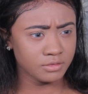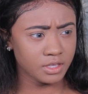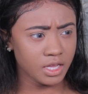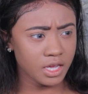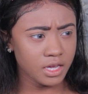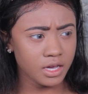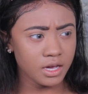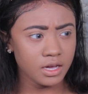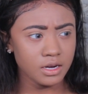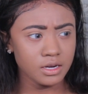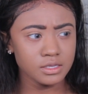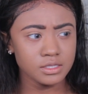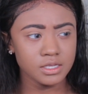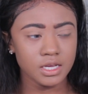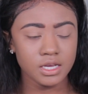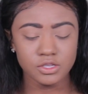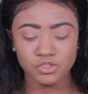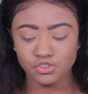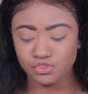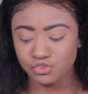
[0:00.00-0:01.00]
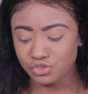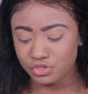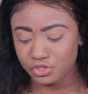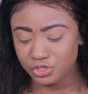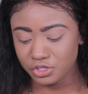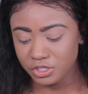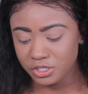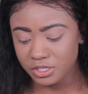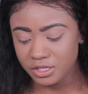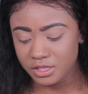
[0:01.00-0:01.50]
That kind of tastes
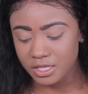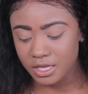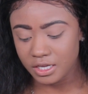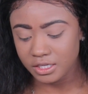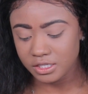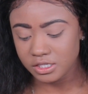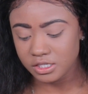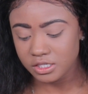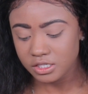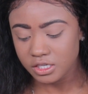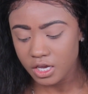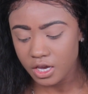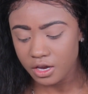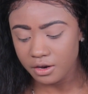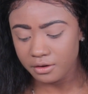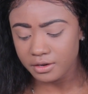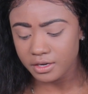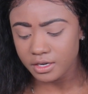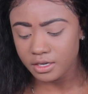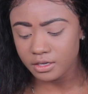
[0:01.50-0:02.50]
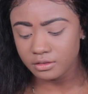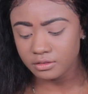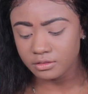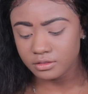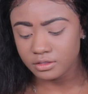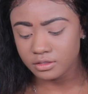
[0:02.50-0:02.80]
good. That's scary.